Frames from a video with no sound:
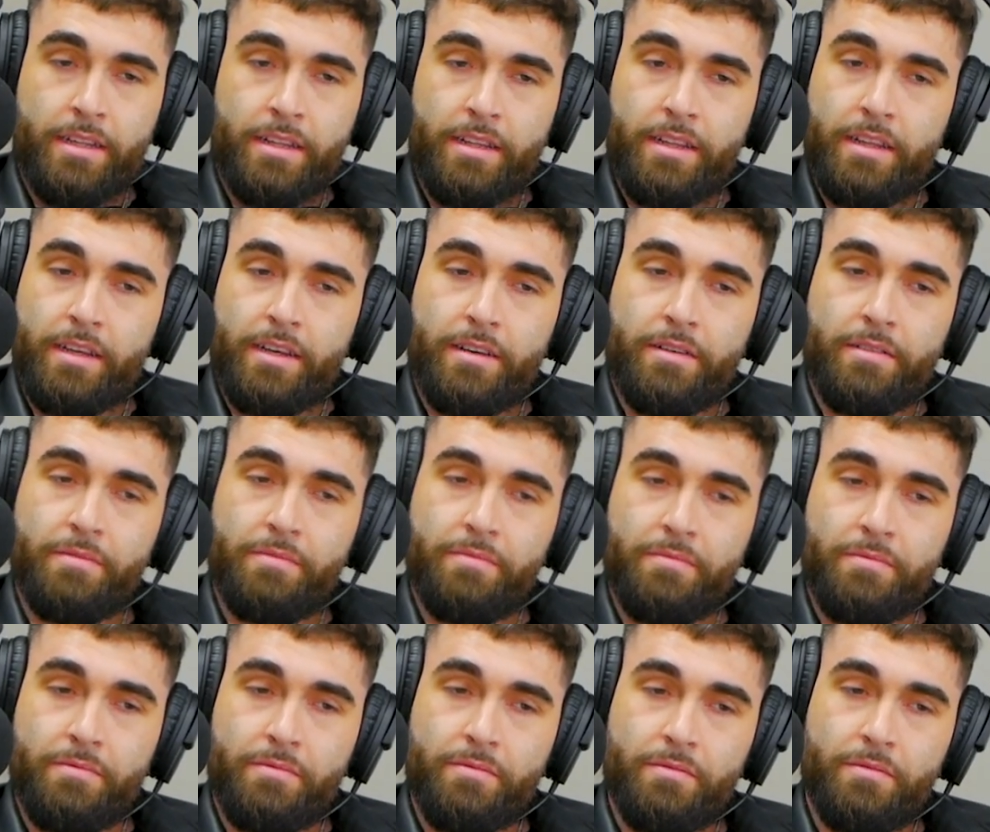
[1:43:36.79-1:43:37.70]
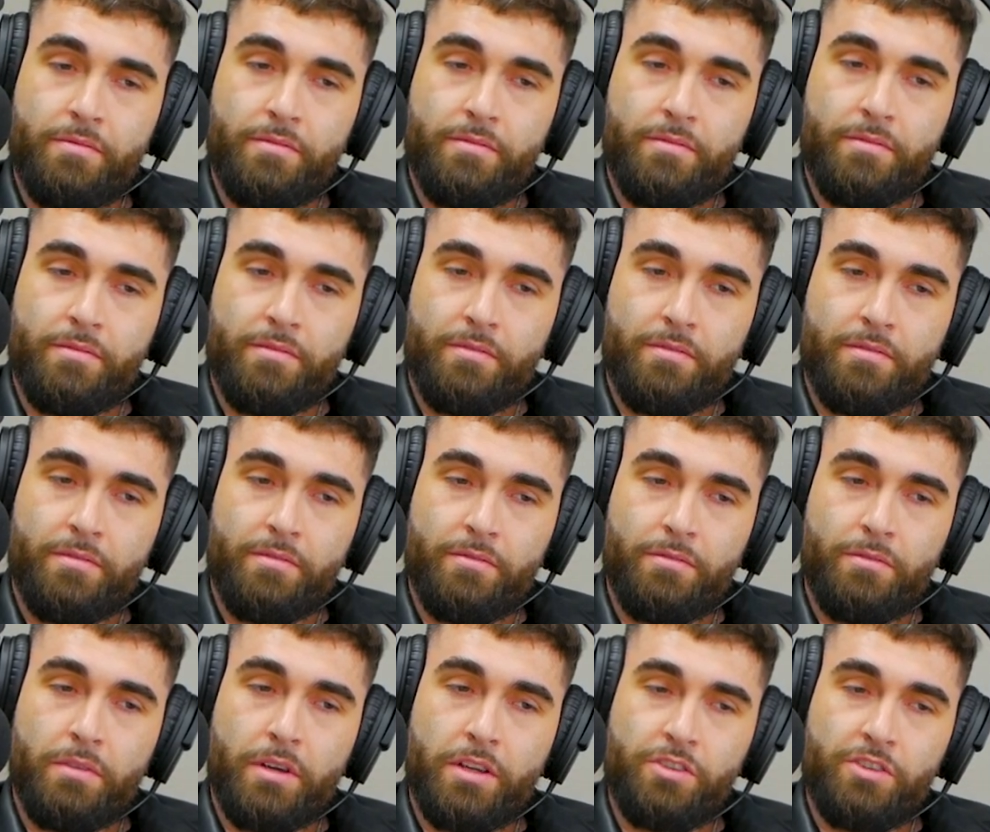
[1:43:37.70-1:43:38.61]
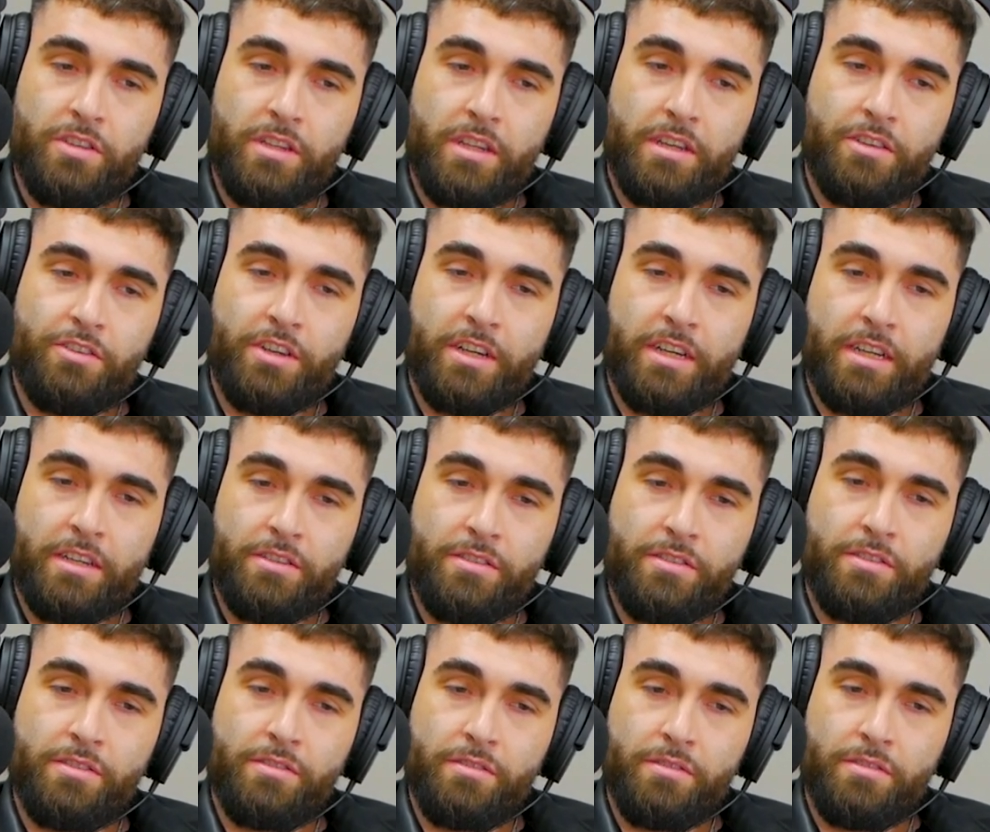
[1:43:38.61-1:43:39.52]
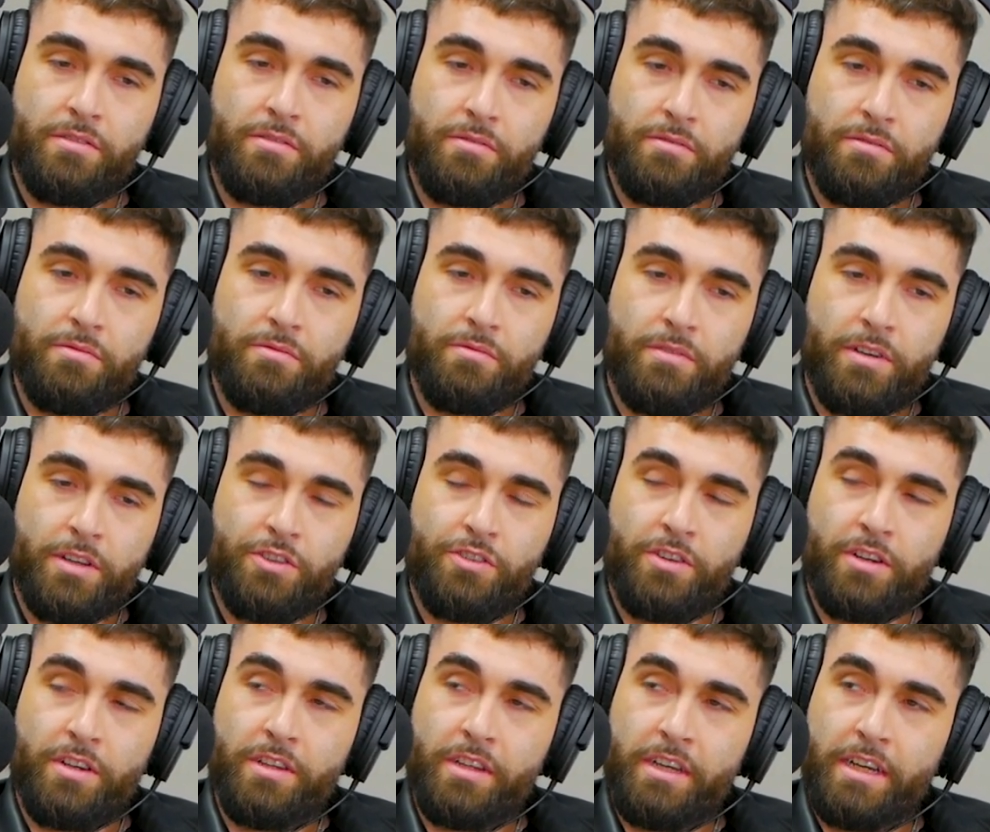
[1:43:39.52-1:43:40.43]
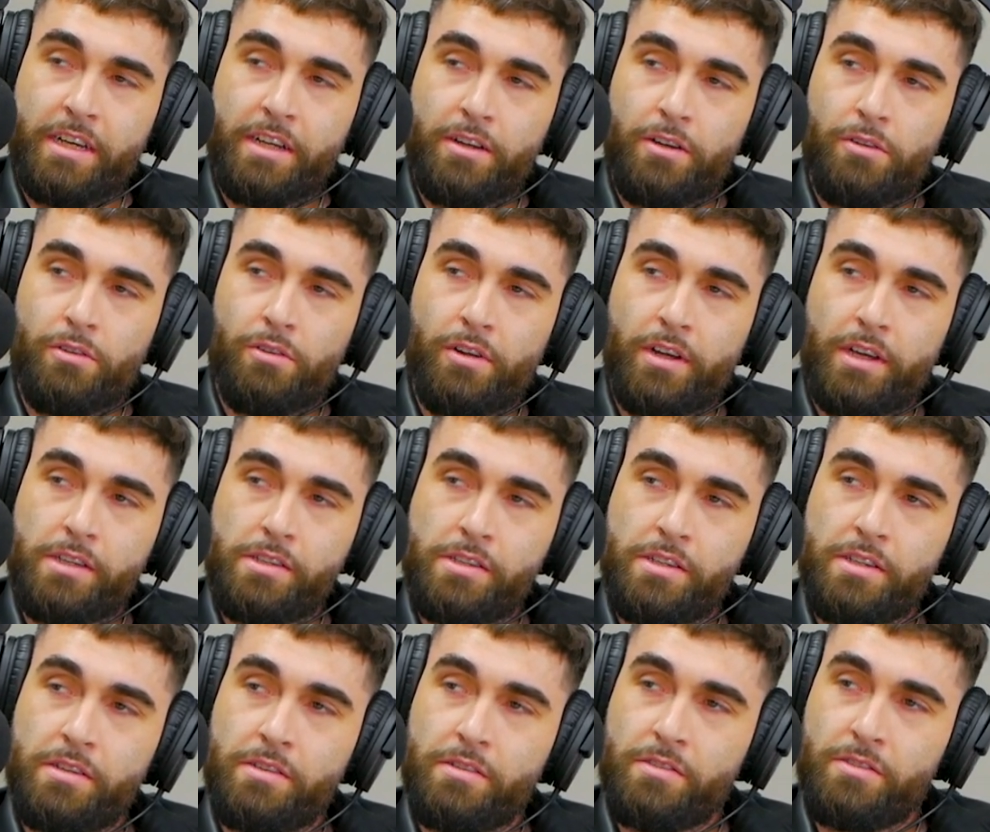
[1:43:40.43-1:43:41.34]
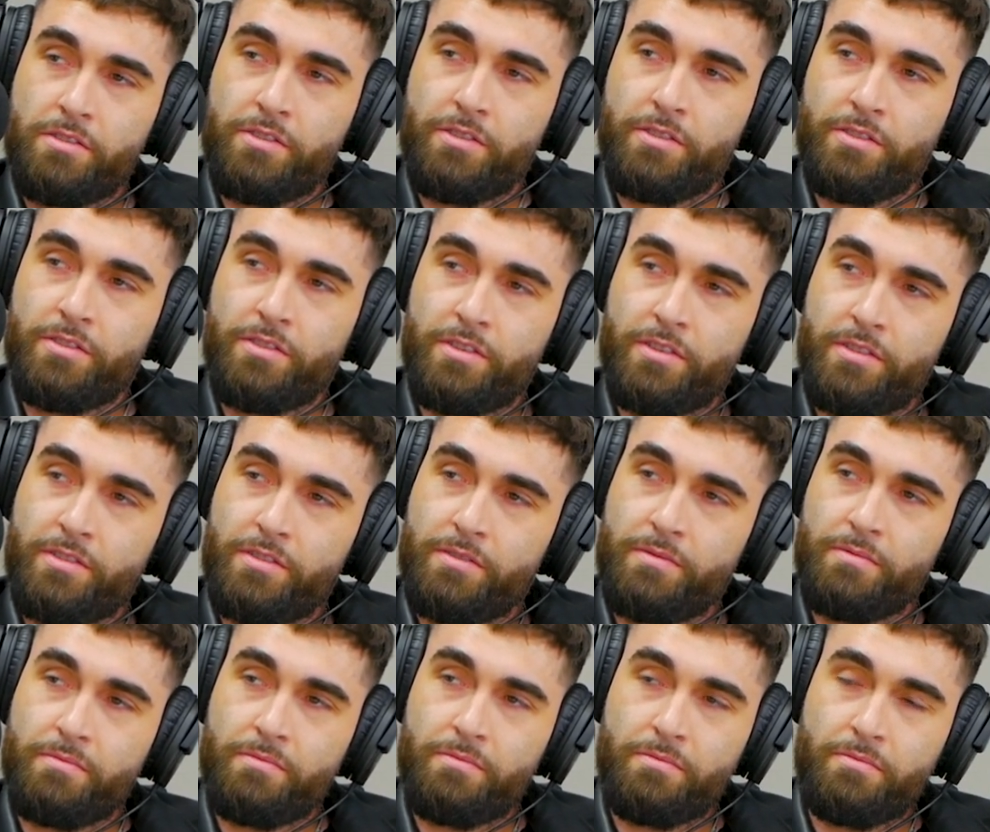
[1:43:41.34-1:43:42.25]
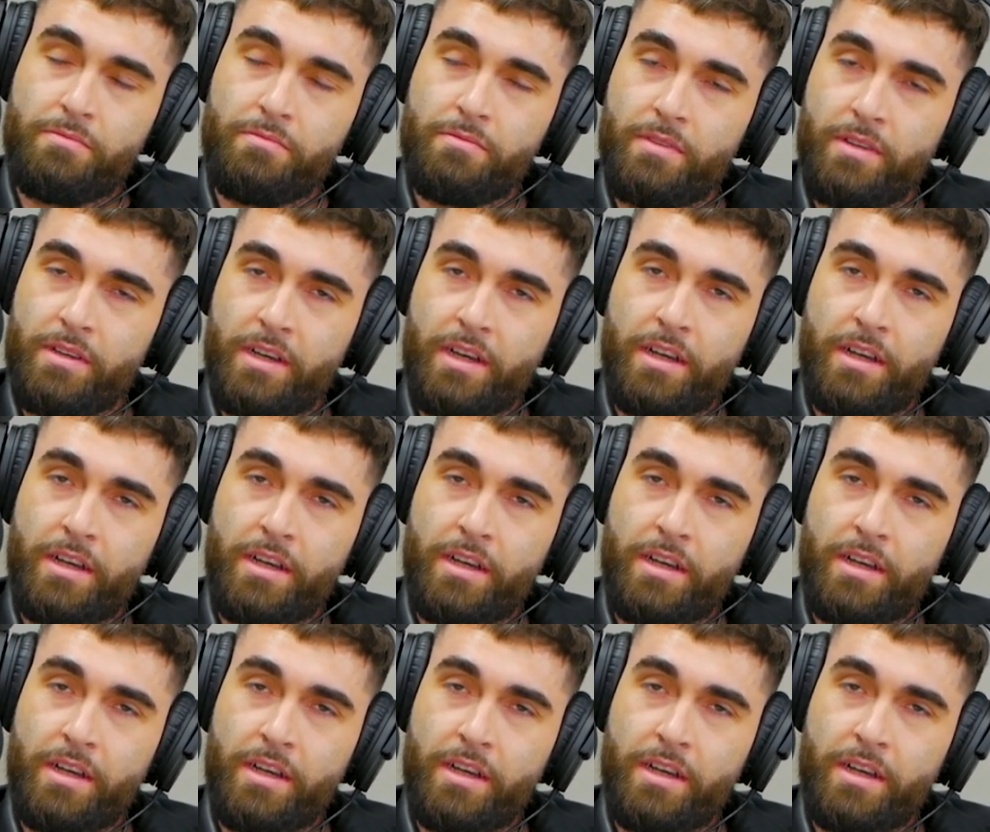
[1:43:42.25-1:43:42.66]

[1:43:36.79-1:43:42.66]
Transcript: No. Watching that Chinese restaurant lady go crazy. She was just mm-hmm.